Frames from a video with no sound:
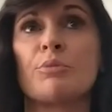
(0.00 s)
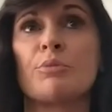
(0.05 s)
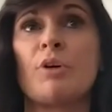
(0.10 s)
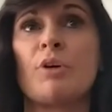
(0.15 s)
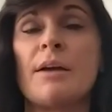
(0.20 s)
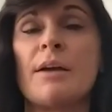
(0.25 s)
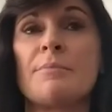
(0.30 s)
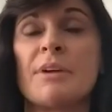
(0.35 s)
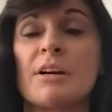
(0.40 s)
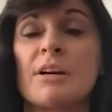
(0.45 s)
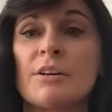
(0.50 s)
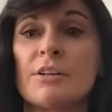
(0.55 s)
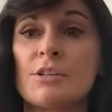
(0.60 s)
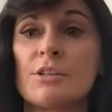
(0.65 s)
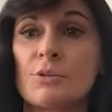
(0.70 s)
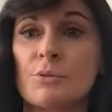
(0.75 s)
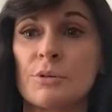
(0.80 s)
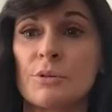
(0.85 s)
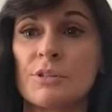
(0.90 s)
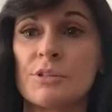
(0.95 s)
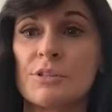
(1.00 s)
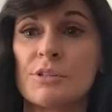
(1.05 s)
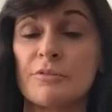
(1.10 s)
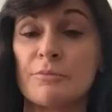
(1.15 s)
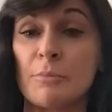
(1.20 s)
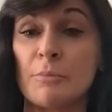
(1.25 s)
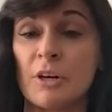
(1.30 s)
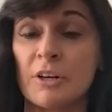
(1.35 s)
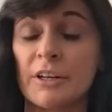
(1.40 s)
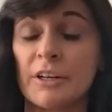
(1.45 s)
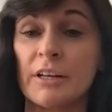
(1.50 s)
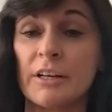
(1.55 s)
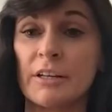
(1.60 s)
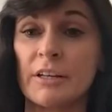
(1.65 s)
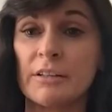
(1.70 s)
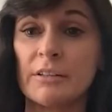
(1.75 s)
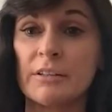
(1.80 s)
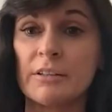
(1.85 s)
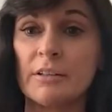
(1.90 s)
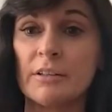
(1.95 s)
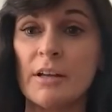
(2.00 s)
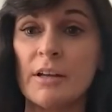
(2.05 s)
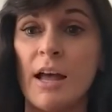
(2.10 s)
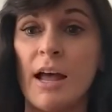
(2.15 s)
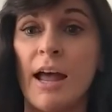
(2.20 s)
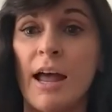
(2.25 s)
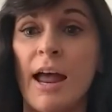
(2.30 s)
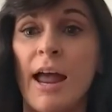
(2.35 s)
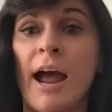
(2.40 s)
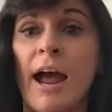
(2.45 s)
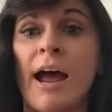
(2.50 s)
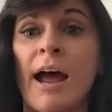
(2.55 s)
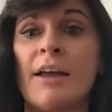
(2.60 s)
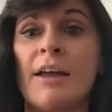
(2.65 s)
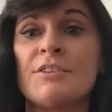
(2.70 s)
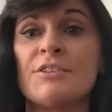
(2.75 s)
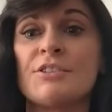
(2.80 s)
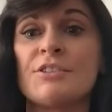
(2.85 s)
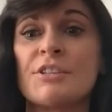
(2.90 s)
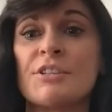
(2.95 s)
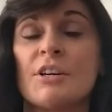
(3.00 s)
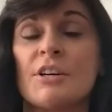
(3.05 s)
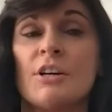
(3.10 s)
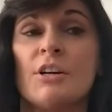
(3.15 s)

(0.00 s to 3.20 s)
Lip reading: primary source of marketing and